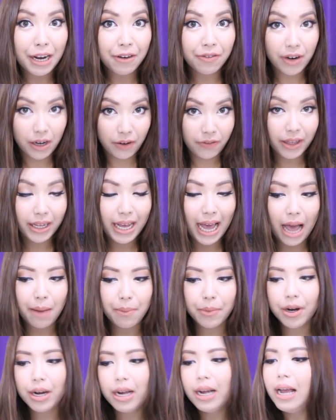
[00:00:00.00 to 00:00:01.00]
in front of the
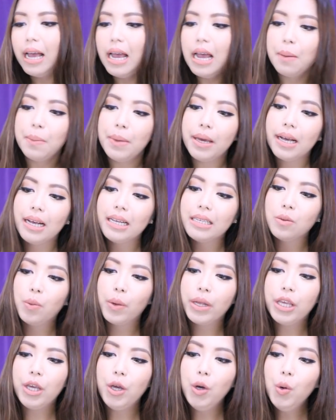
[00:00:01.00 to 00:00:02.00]
camera, because
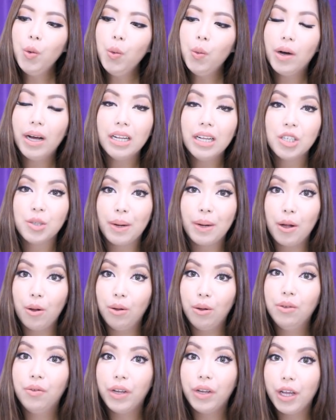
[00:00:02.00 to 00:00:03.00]
when you watch my
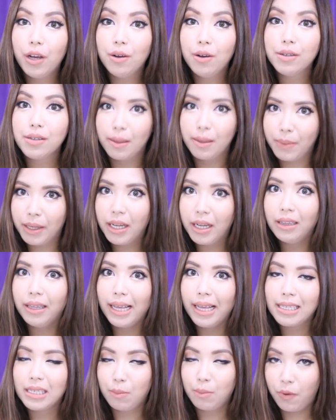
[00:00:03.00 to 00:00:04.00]
old videos, I'm gonna
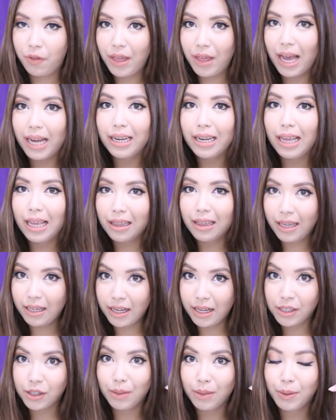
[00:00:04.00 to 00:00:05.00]
link some of that in the
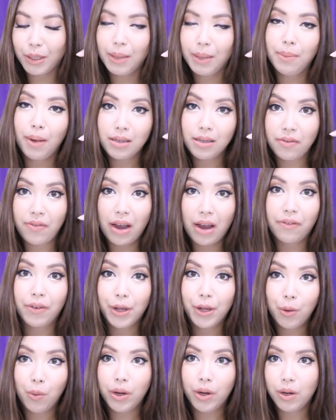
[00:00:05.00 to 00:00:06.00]
description box if ever
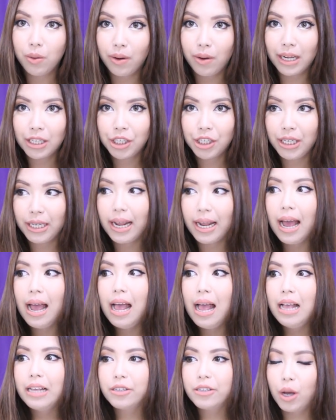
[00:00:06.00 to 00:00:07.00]
you wanna watch it.
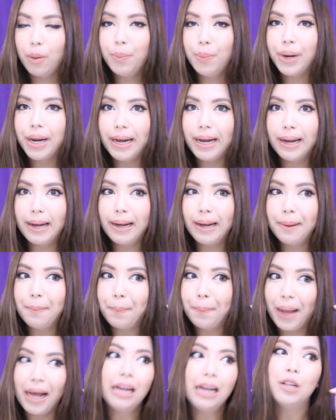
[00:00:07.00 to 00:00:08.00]
Sobrang
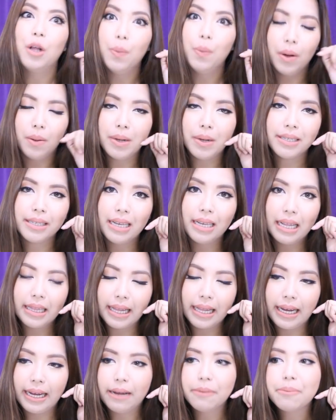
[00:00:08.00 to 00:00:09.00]
pangit ko pang
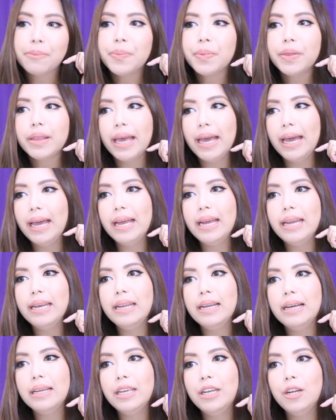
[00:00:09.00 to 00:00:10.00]
magsalita.
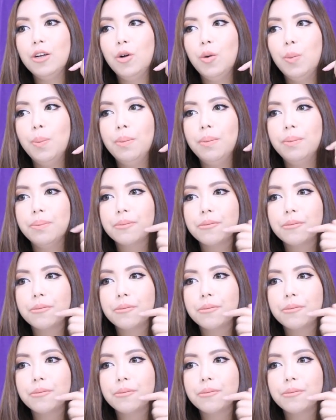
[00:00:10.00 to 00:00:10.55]
And you know,